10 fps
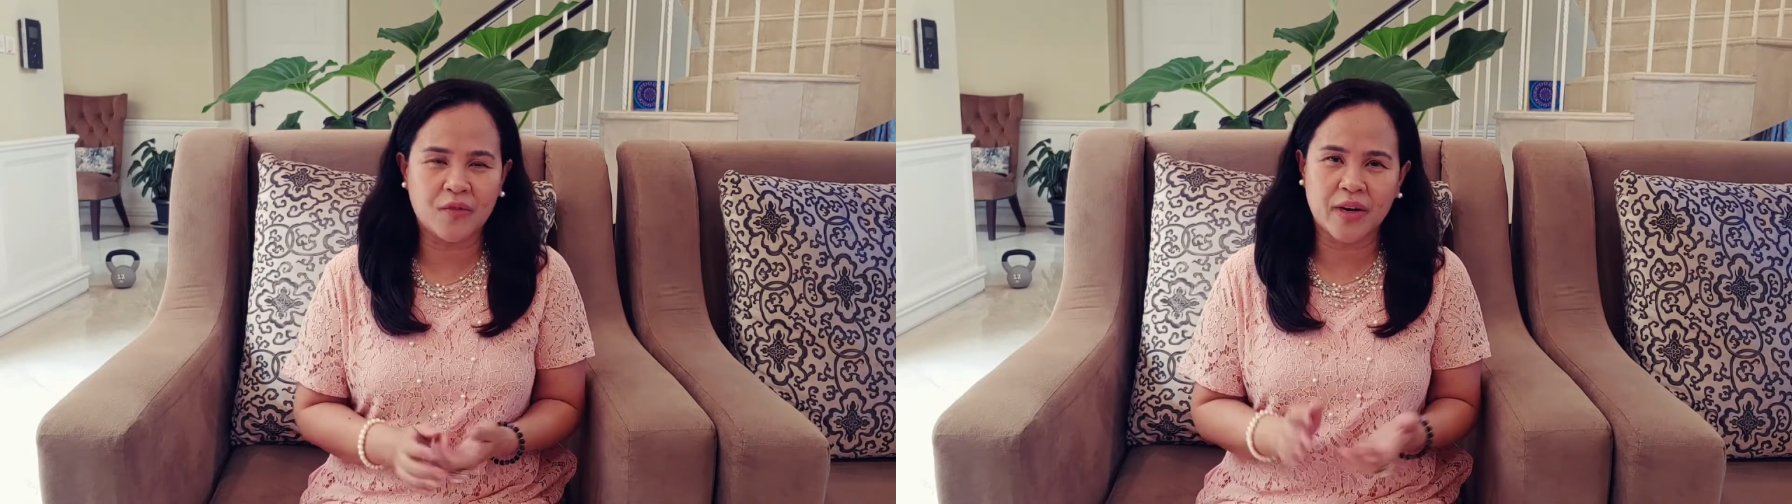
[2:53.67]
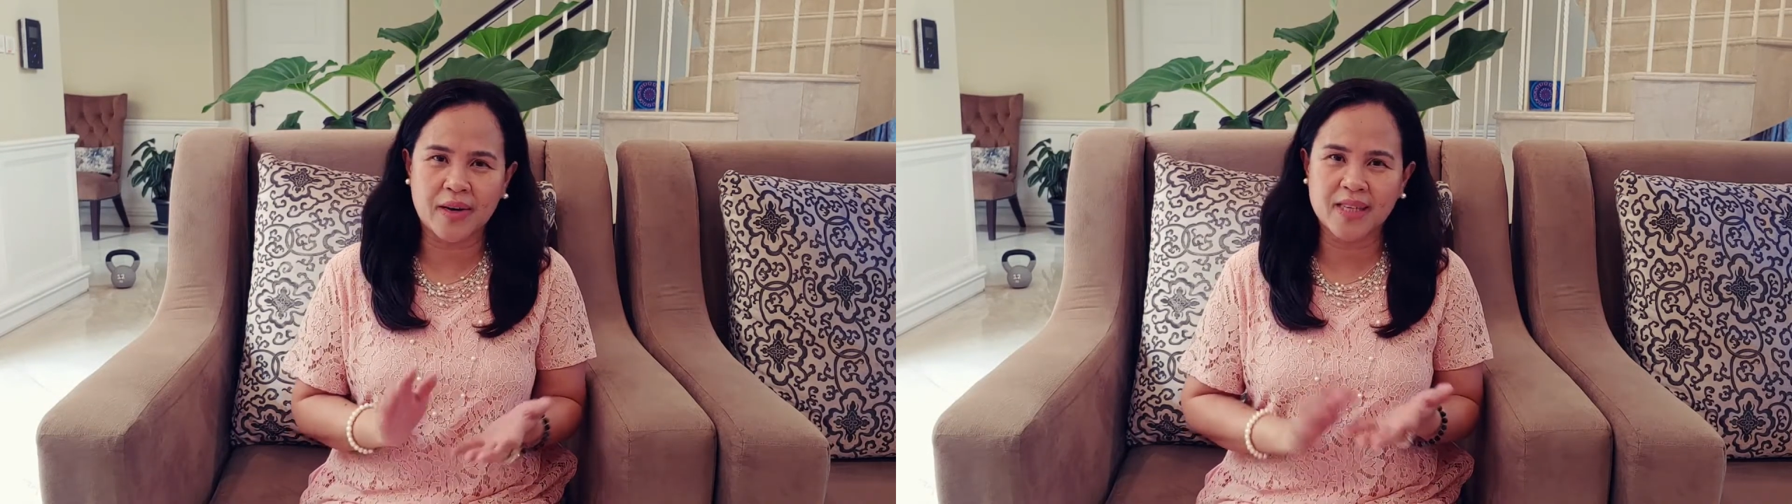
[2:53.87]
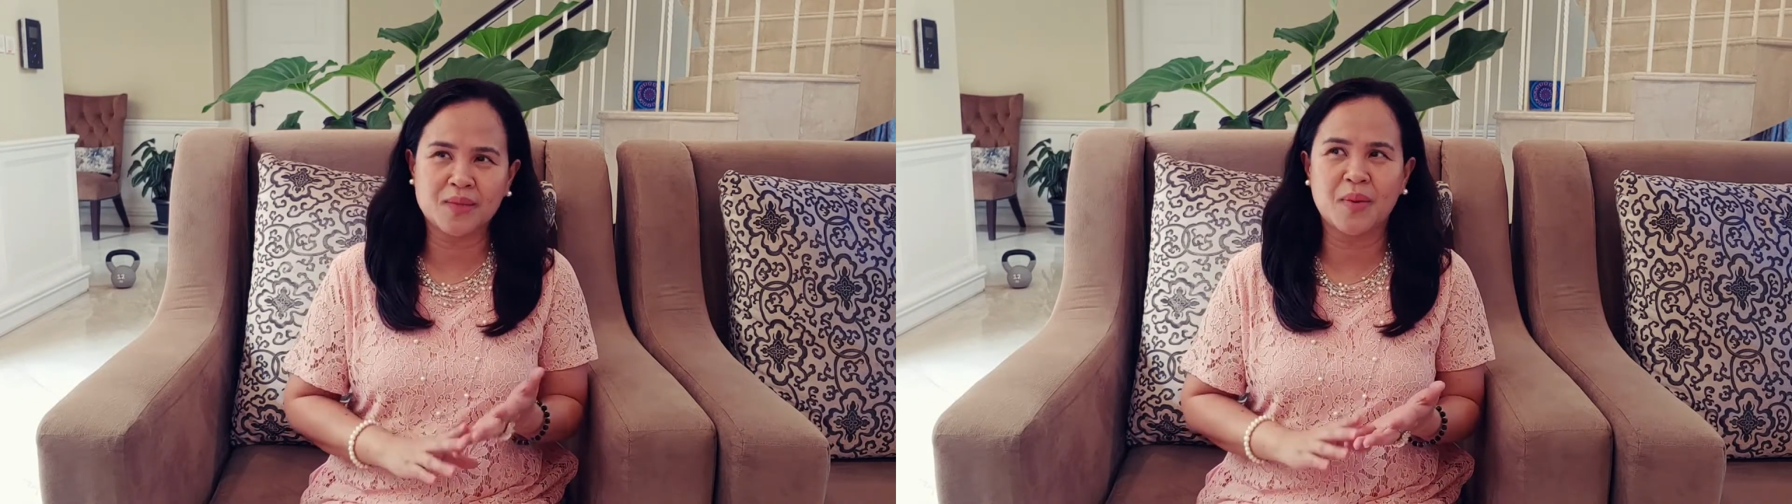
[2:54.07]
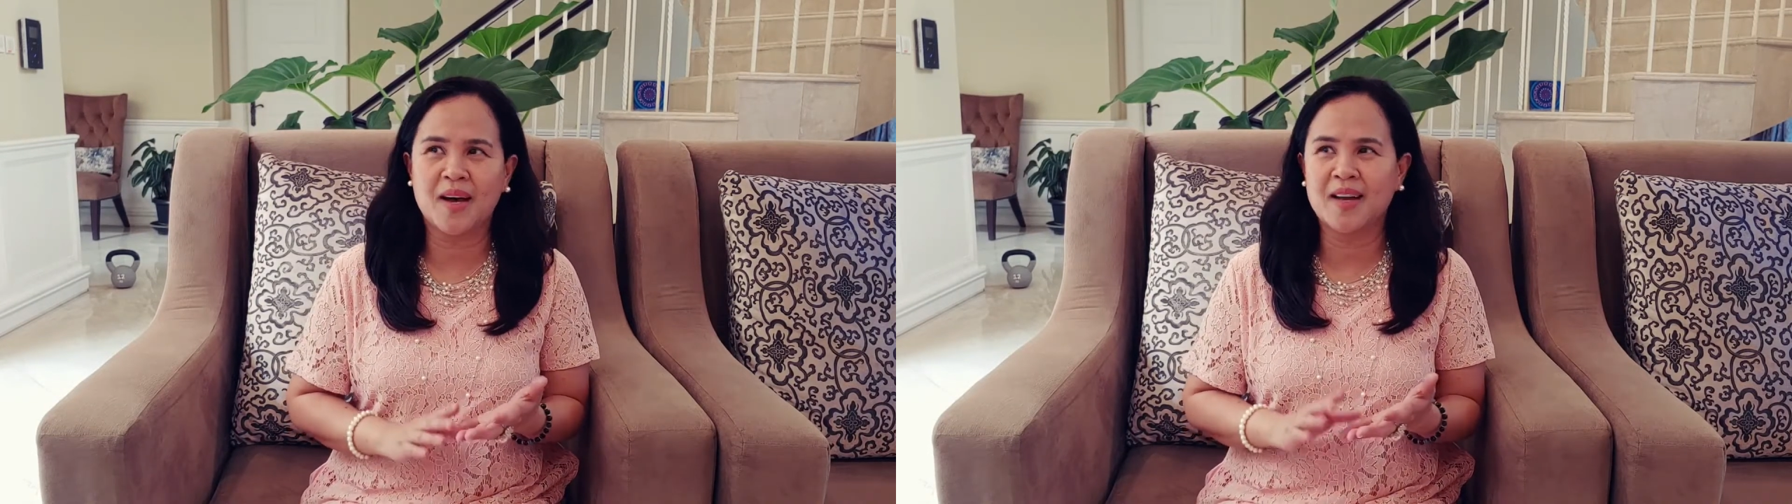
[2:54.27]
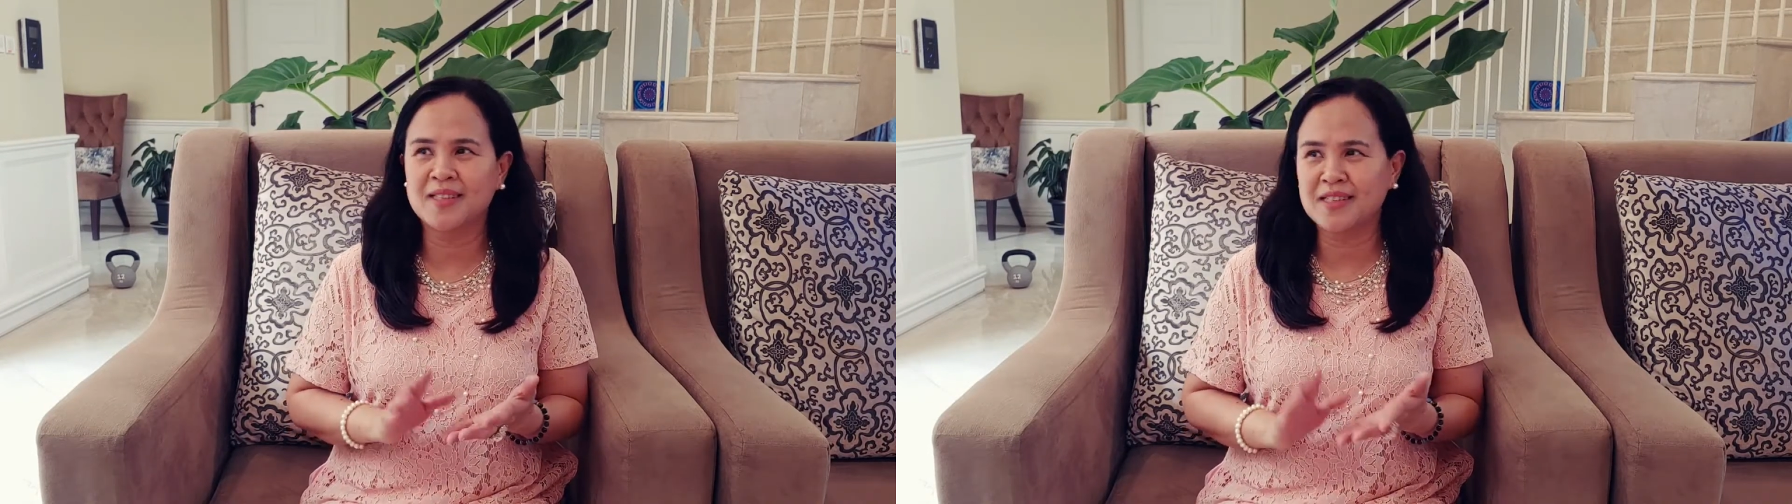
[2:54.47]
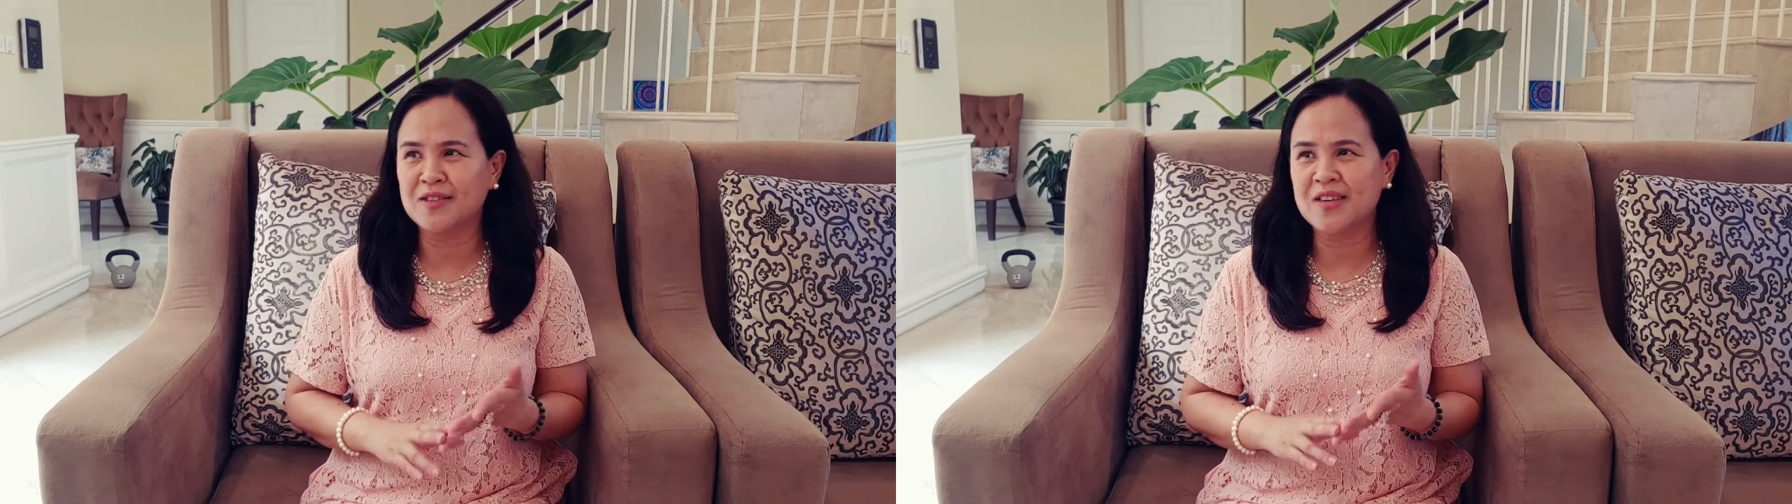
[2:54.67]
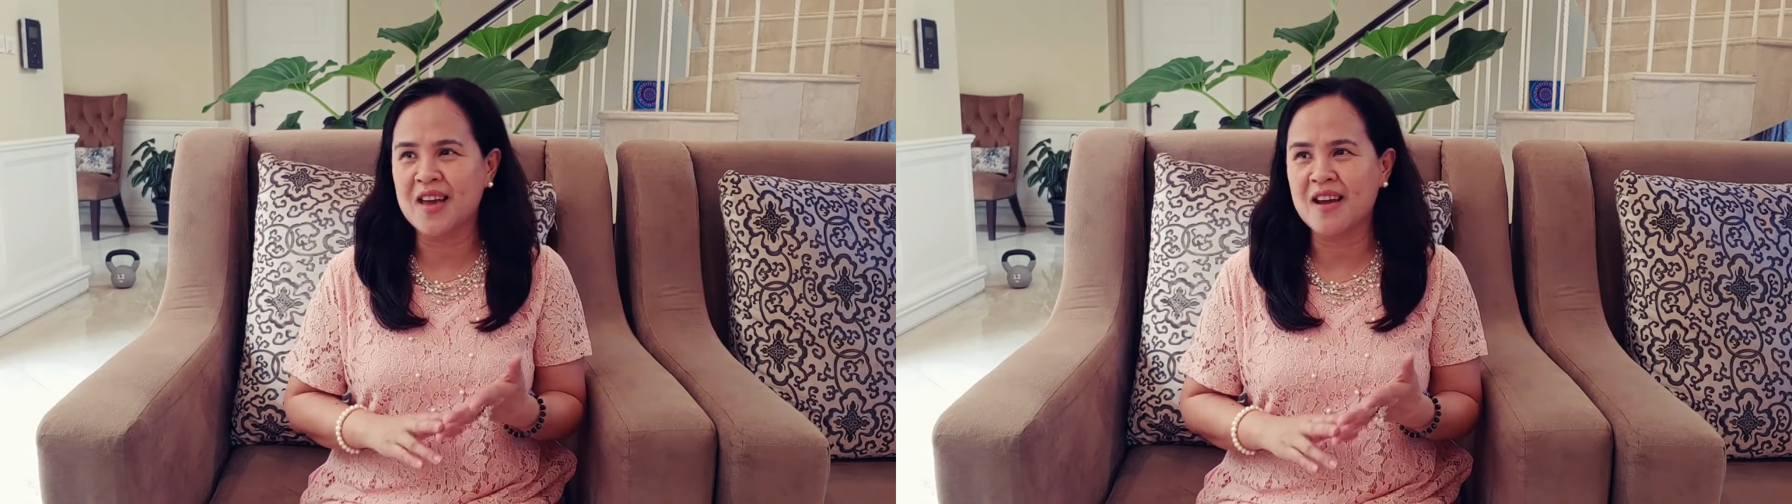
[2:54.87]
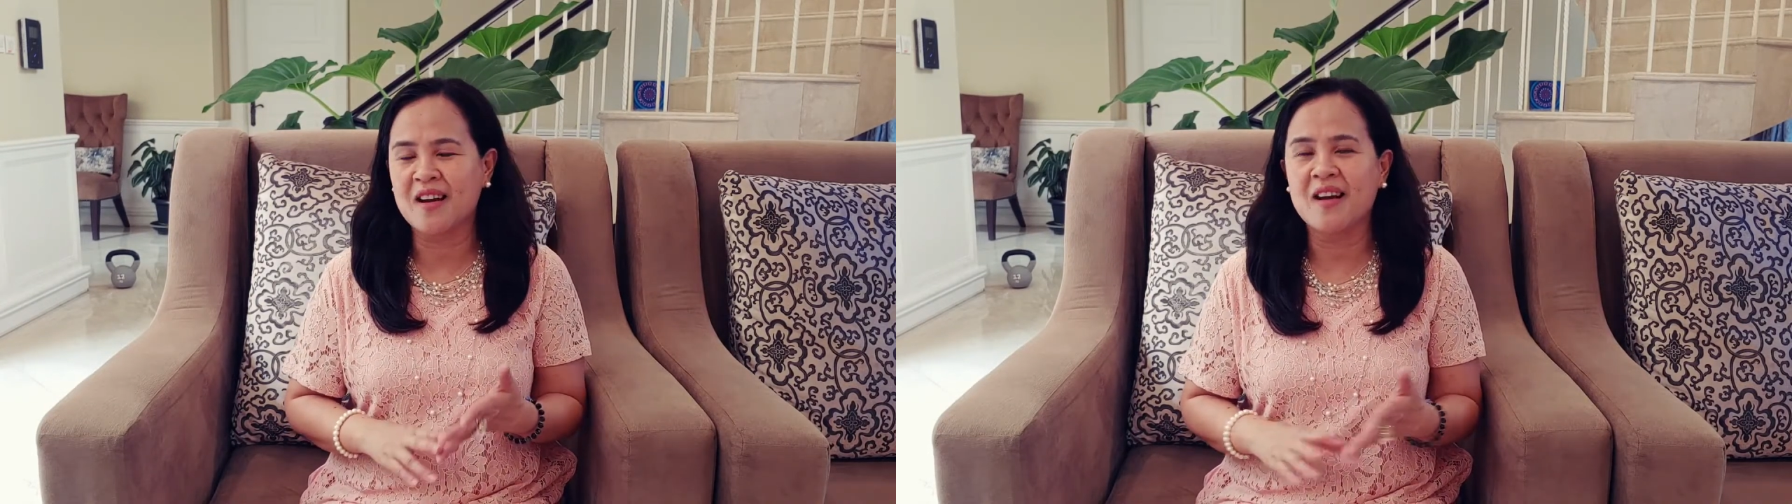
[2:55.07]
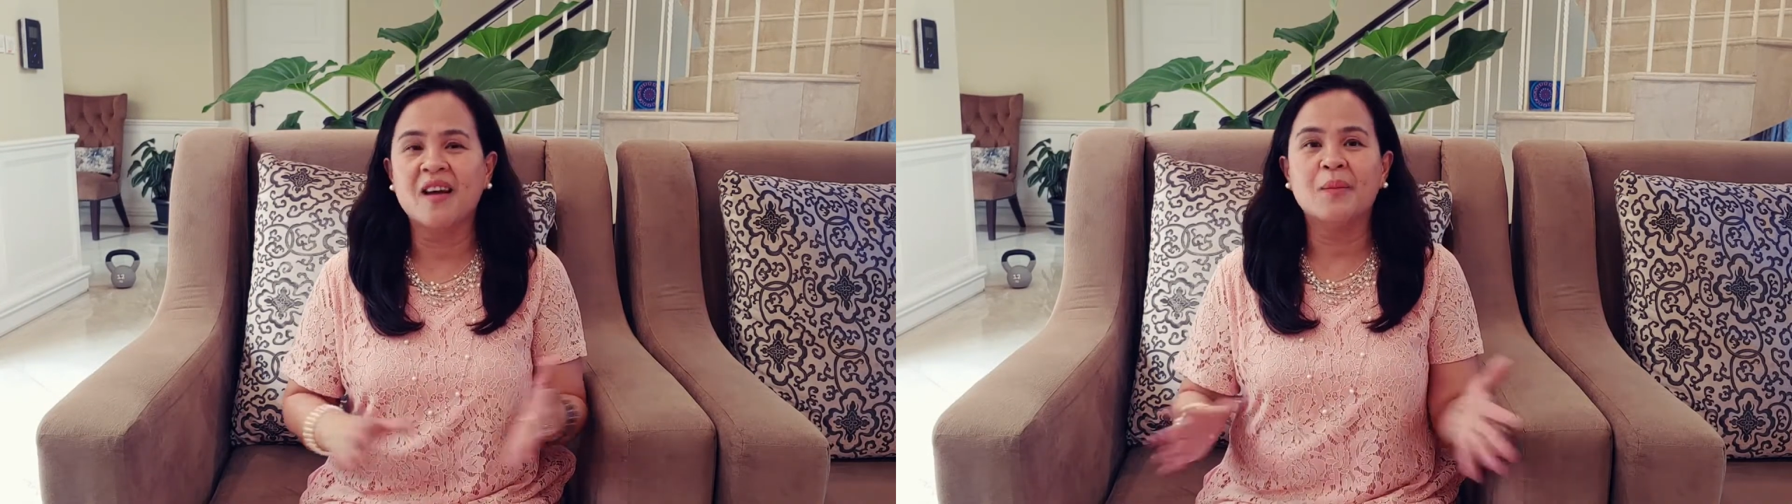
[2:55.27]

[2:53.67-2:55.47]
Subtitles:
for Christmas, New Year,